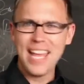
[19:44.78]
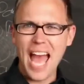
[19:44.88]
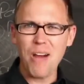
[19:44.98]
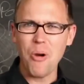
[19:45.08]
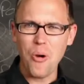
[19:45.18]

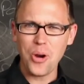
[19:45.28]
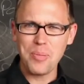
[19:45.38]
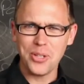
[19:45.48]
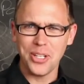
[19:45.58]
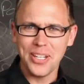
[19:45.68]
How
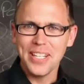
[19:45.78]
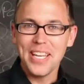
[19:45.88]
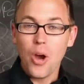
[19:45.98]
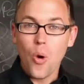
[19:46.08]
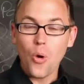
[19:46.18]
horrible.
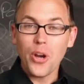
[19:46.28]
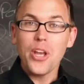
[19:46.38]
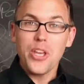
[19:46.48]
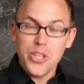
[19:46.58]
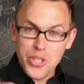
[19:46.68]

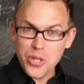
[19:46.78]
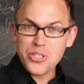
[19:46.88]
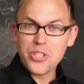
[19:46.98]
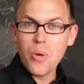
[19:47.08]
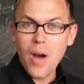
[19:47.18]
Or
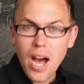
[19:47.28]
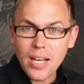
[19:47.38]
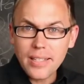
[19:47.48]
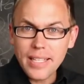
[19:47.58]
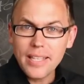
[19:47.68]
you're so
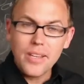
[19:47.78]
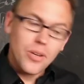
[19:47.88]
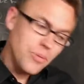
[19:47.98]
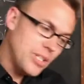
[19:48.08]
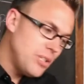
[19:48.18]
ugly,
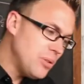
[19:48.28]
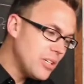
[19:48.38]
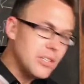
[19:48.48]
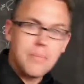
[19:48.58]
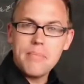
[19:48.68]
when you
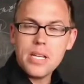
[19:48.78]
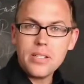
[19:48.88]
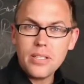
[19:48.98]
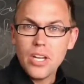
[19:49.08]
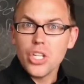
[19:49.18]
look in the
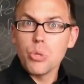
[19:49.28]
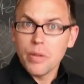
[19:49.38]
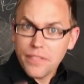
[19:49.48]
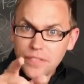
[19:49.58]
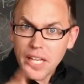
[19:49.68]
mirror, your
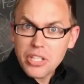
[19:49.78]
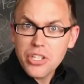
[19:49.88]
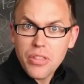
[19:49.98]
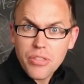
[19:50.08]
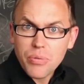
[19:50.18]

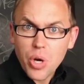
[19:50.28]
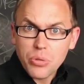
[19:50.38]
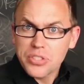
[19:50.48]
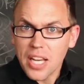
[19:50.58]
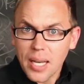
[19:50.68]
reflection
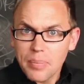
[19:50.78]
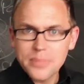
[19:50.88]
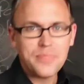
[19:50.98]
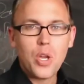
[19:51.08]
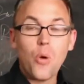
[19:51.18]
throws up.
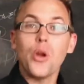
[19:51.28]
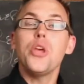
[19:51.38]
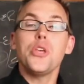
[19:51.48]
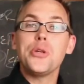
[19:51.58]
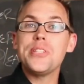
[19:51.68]

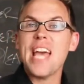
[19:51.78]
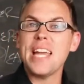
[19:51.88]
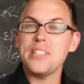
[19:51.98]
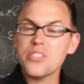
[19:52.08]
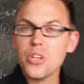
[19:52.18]
Or your
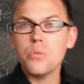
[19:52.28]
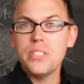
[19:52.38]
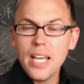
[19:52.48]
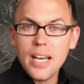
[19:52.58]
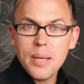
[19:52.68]
daddy's so
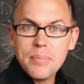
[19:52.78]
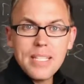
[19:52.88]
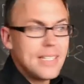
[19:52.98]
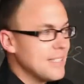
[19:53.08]
dumb,